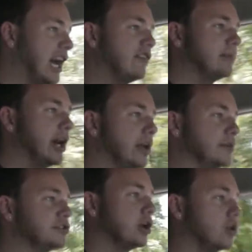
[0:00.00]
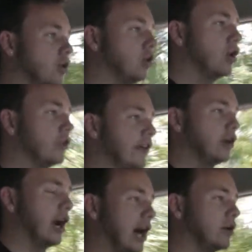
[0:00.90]
Everybody was so cool, they
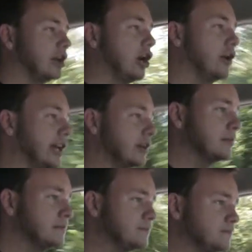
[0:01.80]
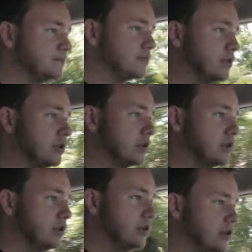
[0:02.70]
were outgoing,
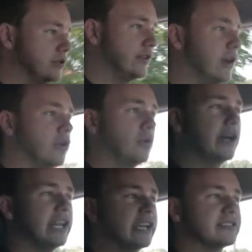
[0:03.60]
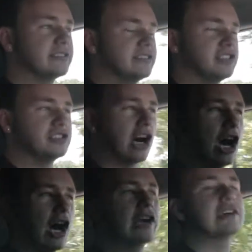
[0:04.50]
they were willing to
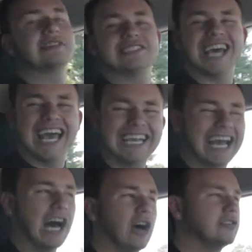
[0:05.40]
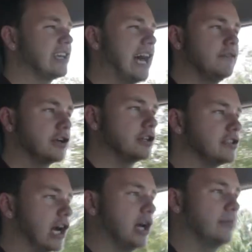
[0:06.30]
talk, to hang out, to have a good
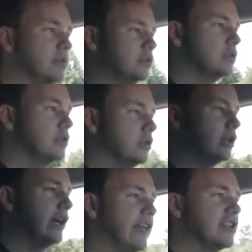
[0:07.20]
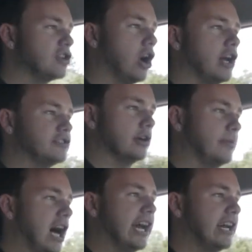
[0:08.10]
time, and that's
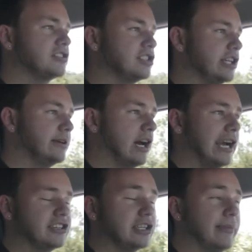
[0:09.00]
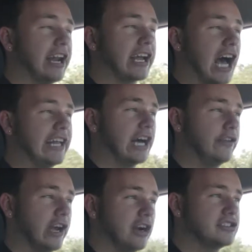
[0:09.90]
awesome. I actually met a guy
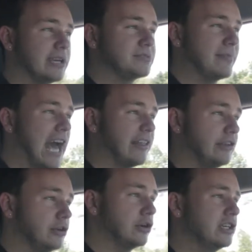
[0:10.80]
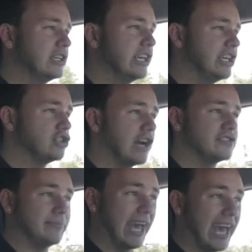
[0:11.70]
down there, his name's Matthew. He
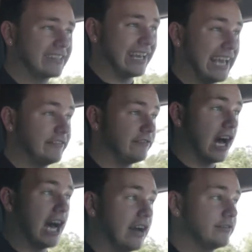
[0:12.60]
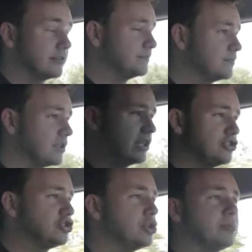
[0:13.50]
drives a bagged A5,
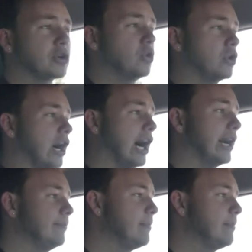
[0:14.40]
super cool guy,